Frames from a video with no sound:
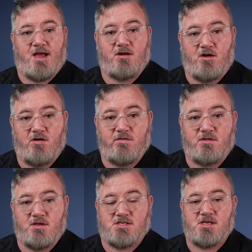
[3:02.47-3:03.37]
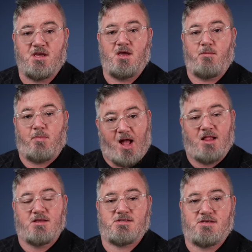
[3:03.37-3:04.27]
out over this
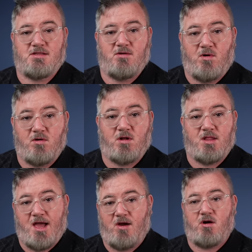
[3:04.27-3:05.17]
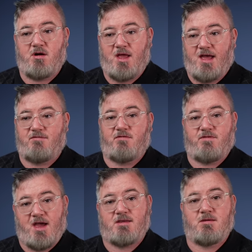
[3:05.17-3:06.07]
policy that won't allow her to have a
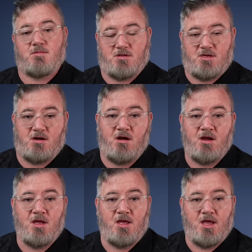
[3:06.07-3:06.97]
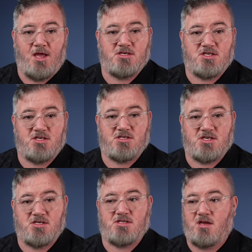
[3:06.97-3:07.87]
vacuum cleaner. And she's
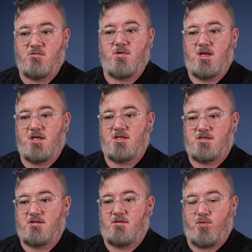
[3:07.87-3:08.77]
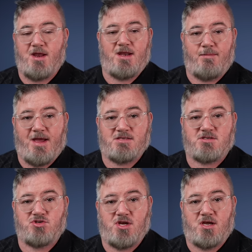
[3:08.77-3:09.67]
she's done read into the brand
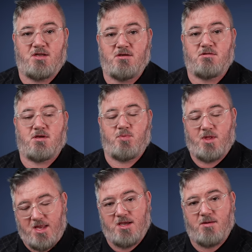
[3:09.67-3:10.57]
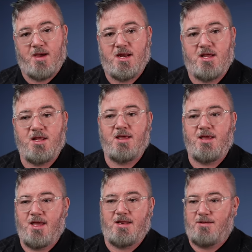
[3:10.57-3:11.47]
ambassador John Heald complaining about it,
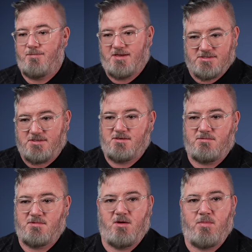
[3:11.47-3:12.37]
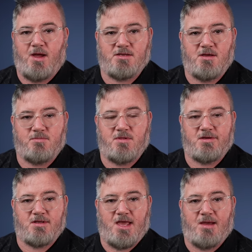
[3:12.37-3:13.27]
and he basically you know backed up
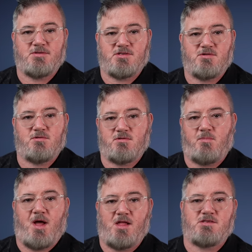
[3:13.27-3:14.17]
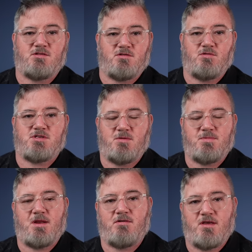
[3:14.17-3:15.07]
the cabin steward and the policy of the cruise ship.
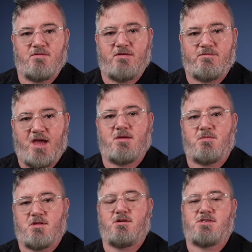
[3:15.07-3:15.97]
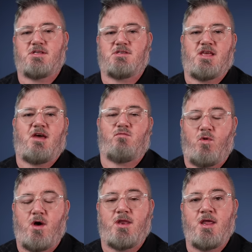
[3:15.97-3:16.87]
They don't give out vacuum cleaners; they just have
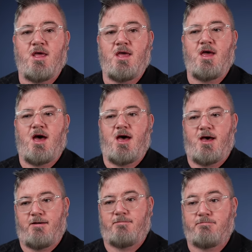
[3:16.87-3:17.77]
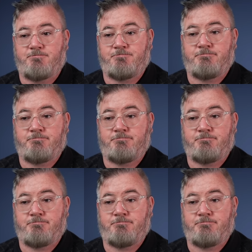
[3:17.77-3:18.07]
one. Um,